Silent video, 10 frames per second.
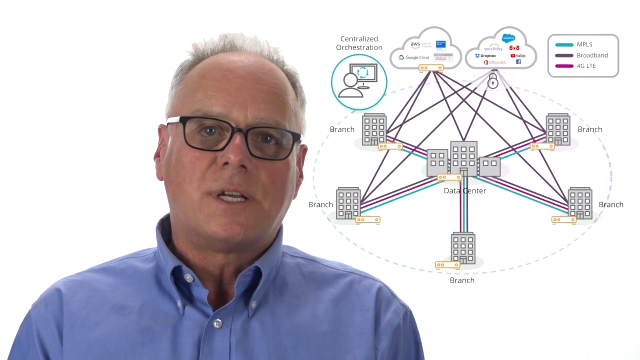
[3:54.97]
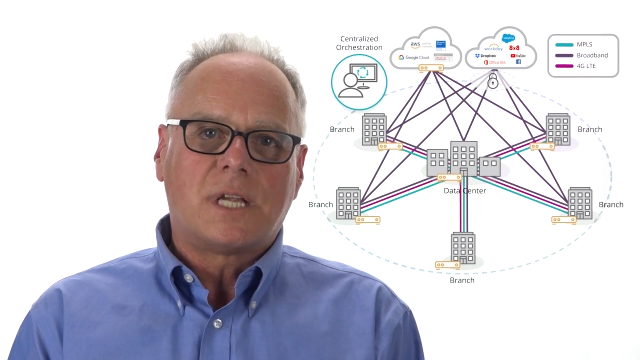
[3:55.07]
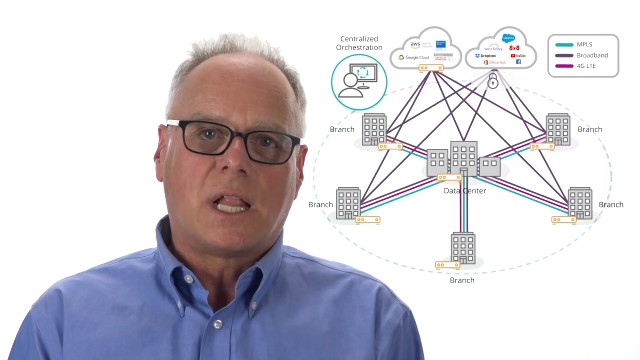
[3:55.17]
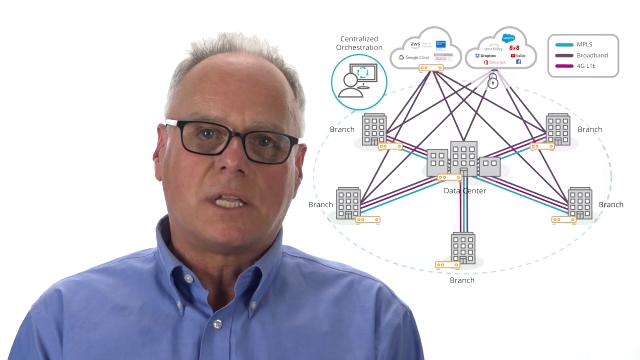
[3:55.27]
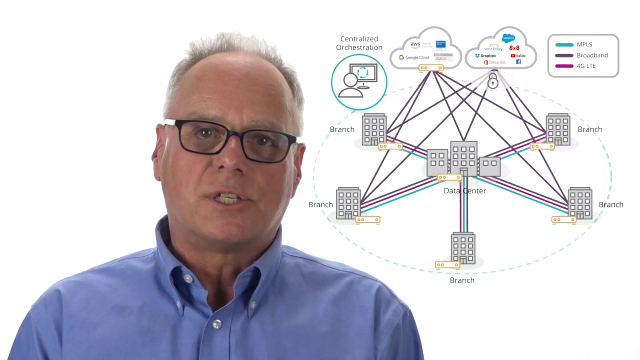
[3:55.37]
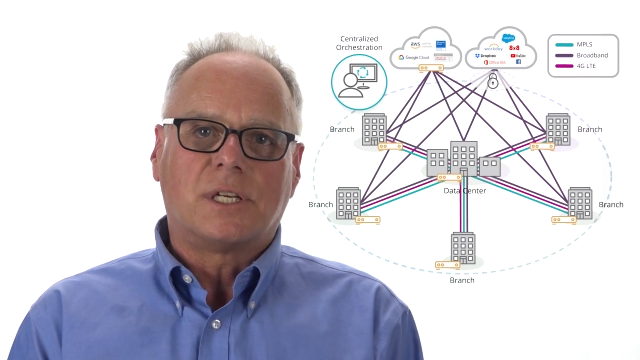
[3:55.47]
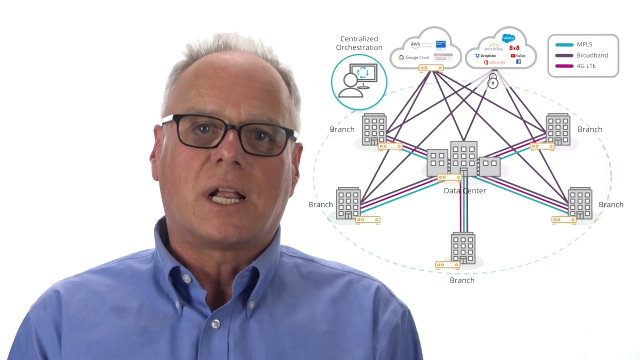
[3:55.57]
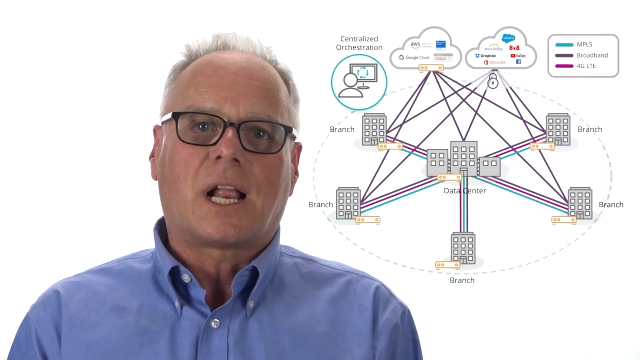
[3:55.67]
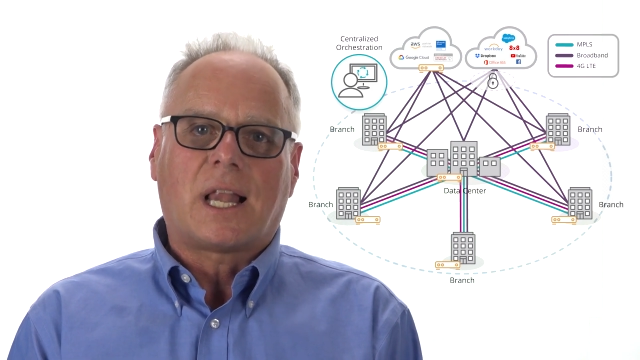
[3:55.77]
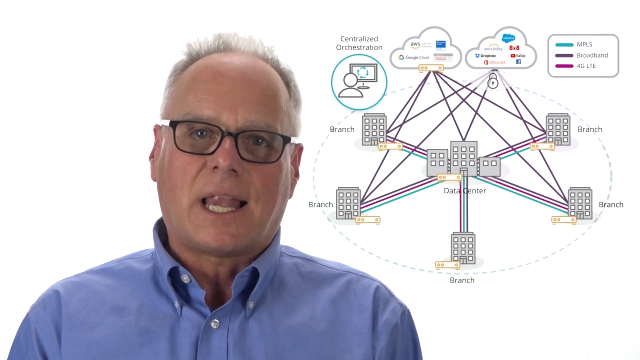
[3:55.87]

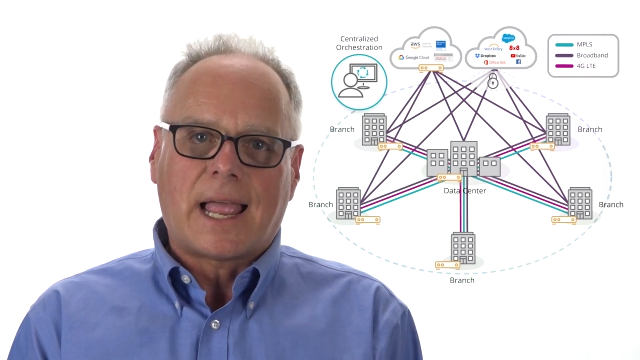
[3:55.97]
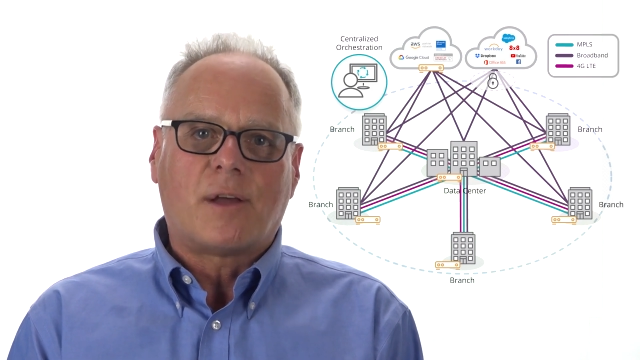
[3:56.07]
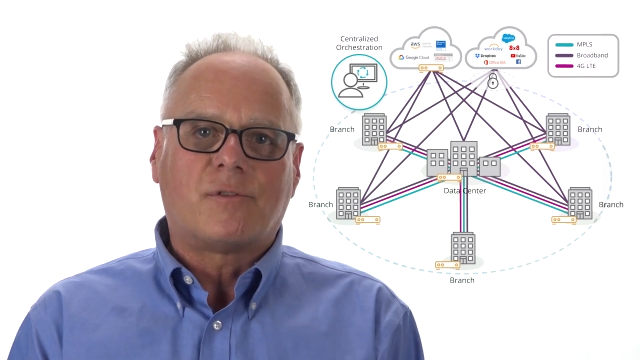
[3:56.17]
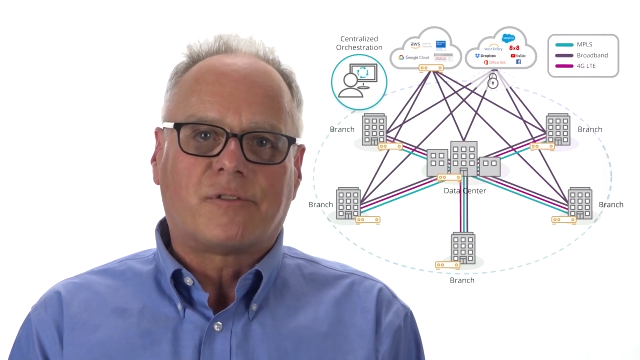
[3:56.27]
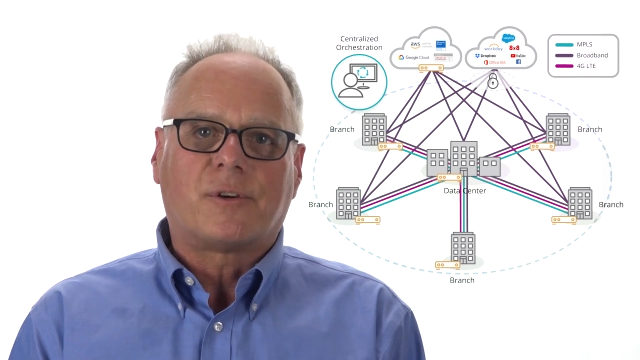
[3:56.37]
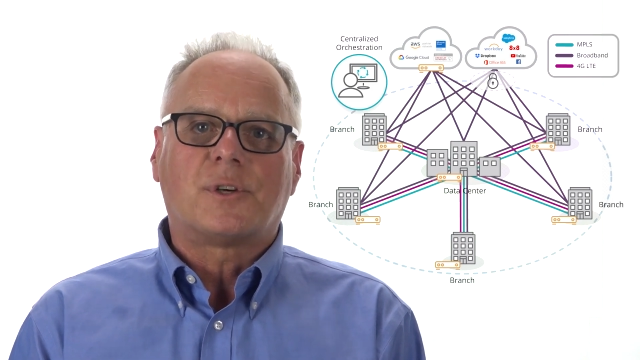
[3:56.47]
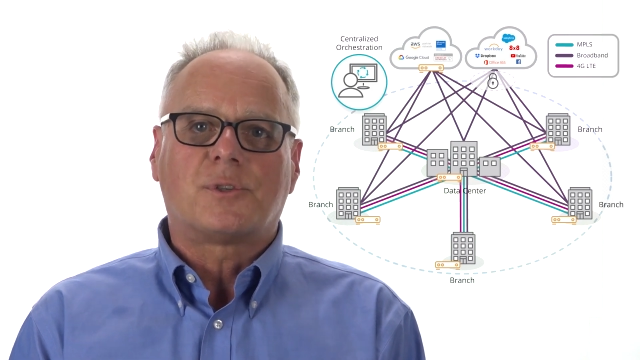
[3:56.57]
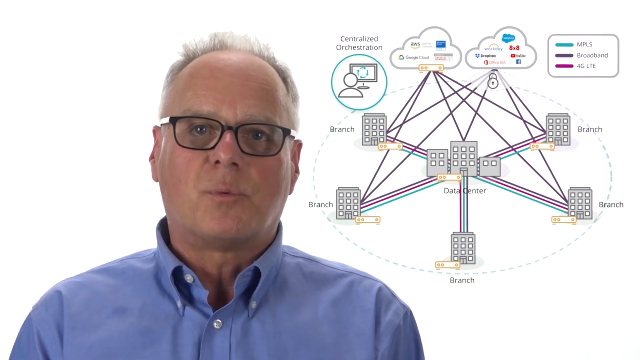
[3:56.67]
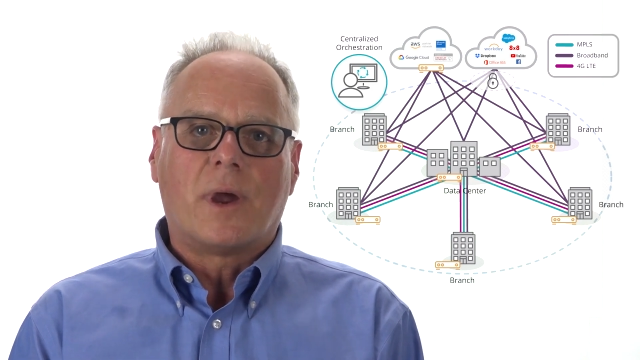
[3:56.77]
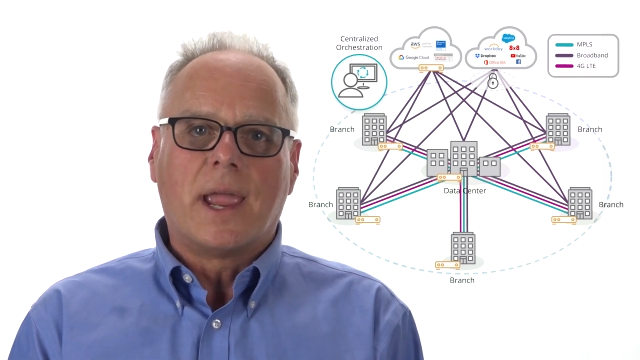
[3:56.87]
intelligent, cloud
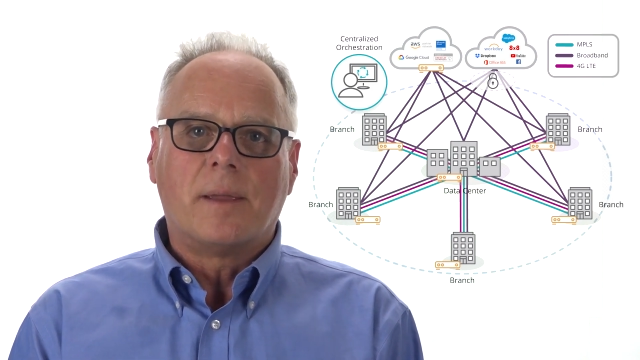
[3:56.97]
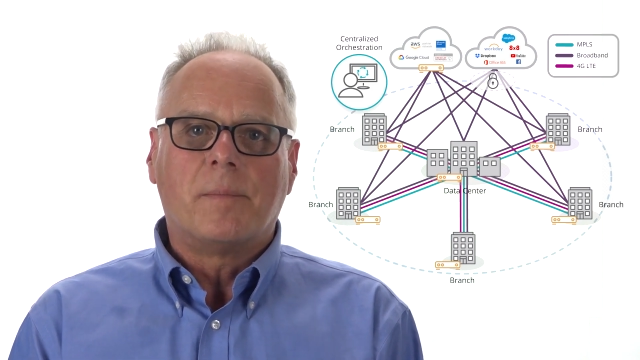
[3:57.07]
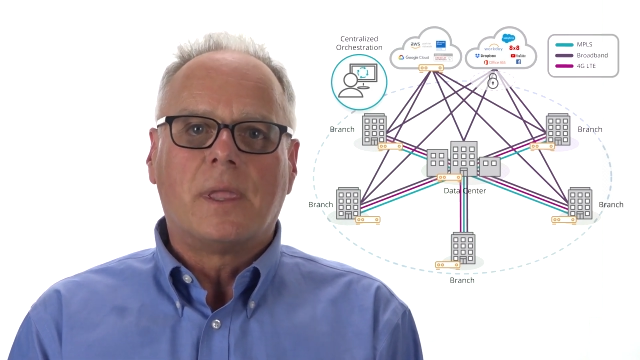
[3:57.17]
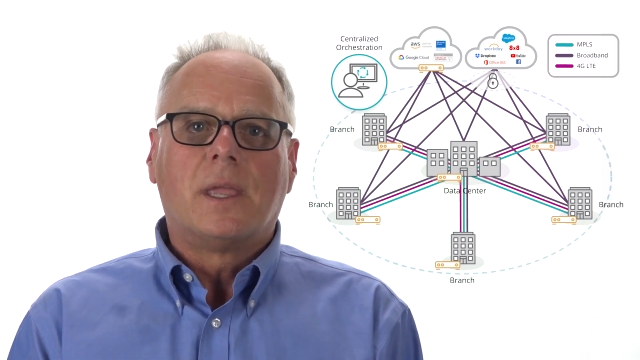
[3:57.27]
first way